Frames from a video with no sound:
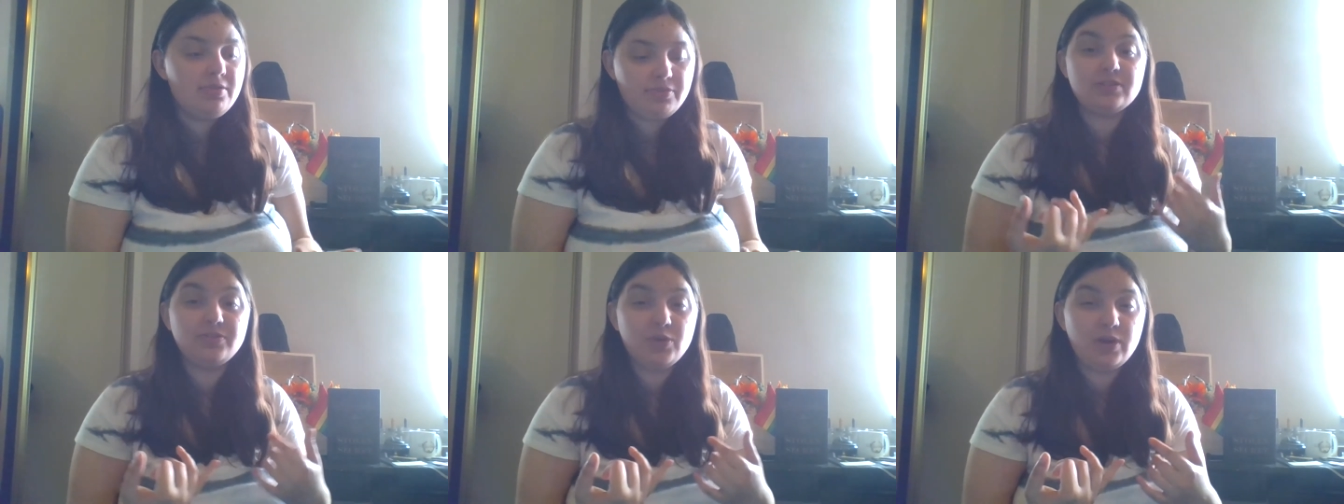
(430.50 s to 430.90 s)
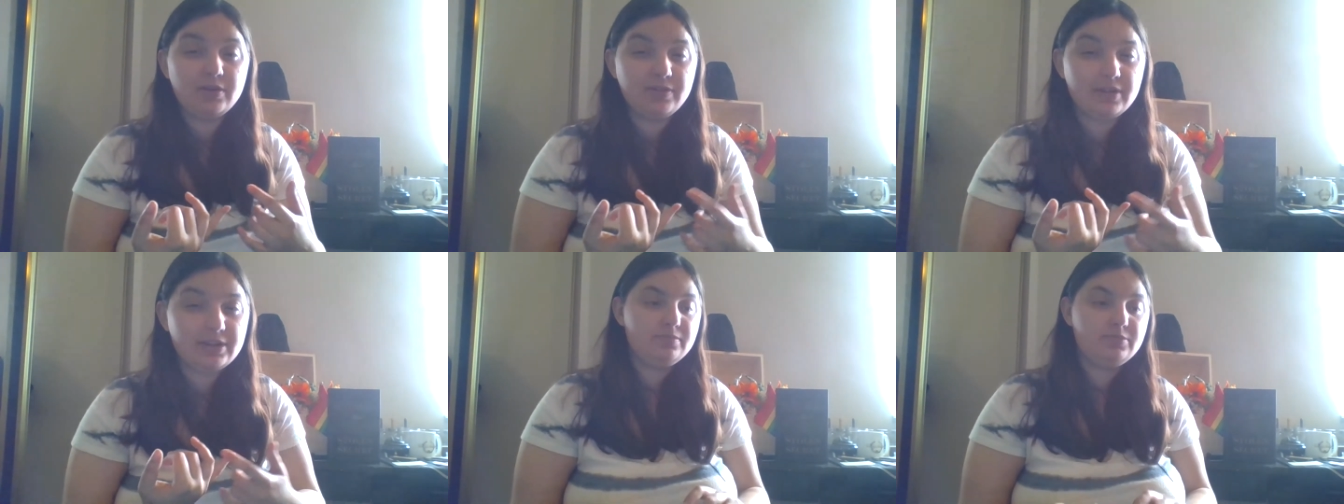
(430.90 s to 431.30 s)
And so if you
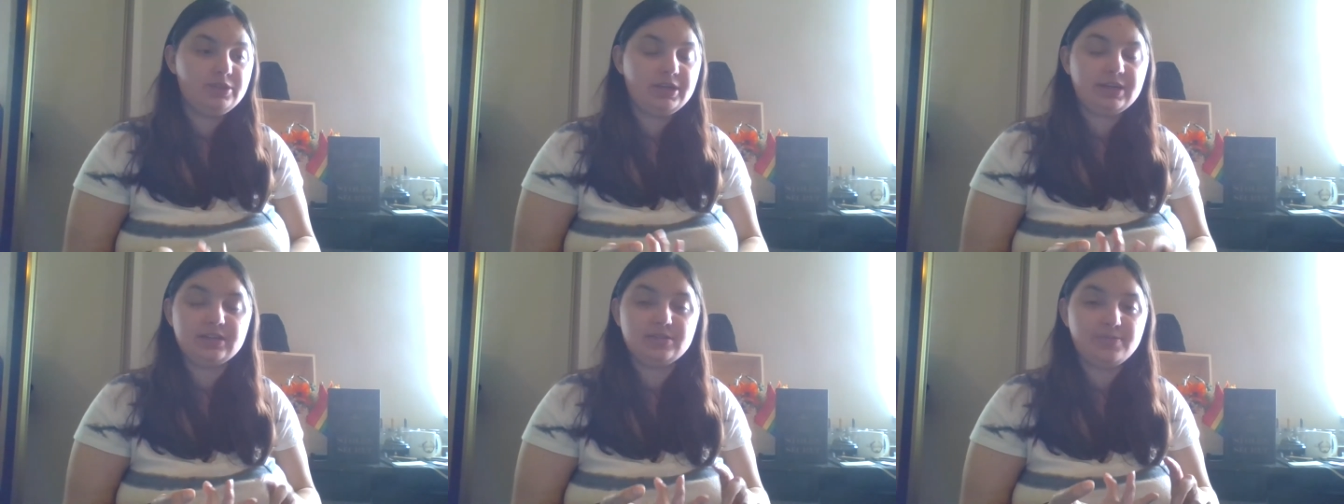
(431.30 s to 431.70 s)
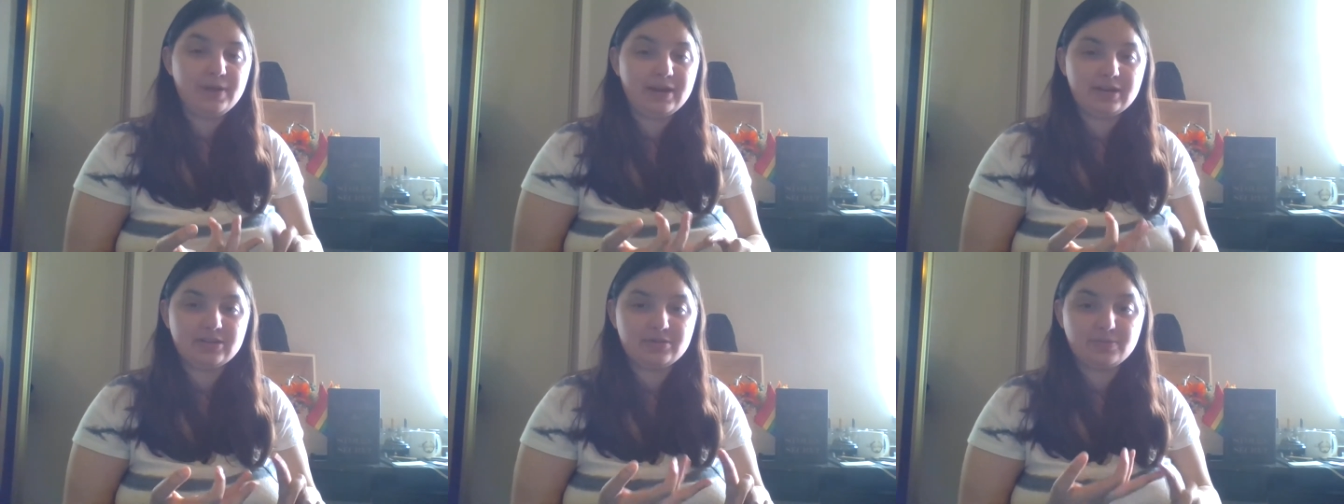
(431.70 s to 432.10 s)
have like chickens,
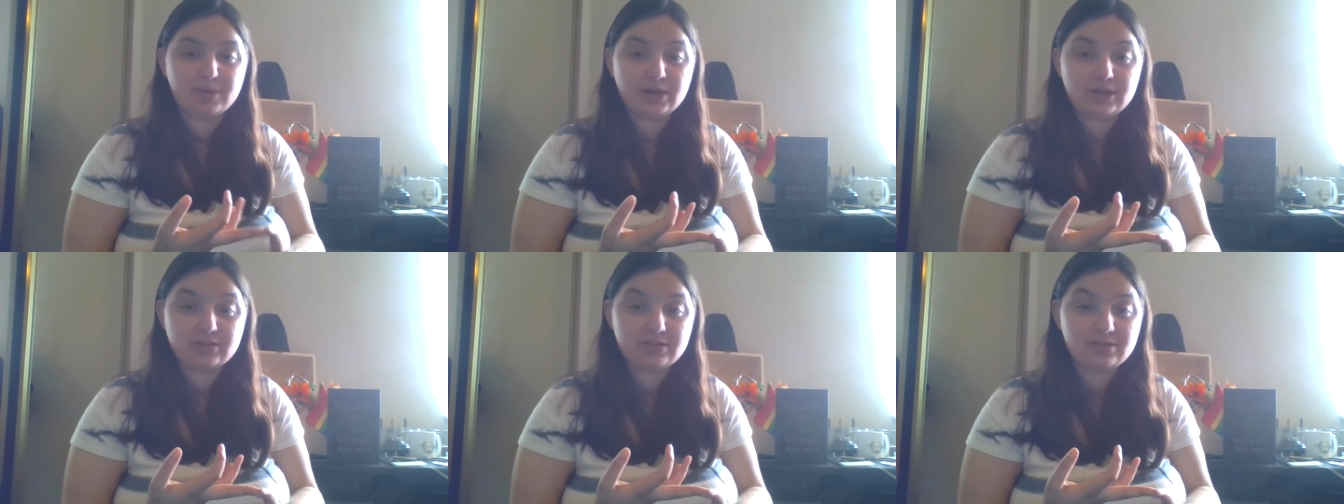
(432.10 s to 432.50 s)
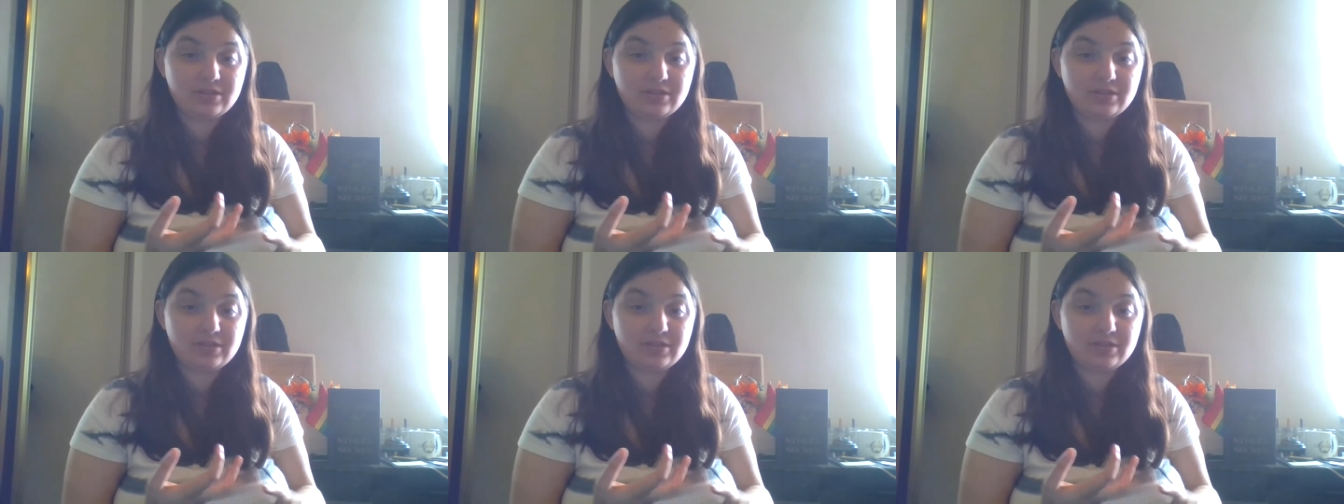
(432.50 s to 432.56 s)
parrots, birds,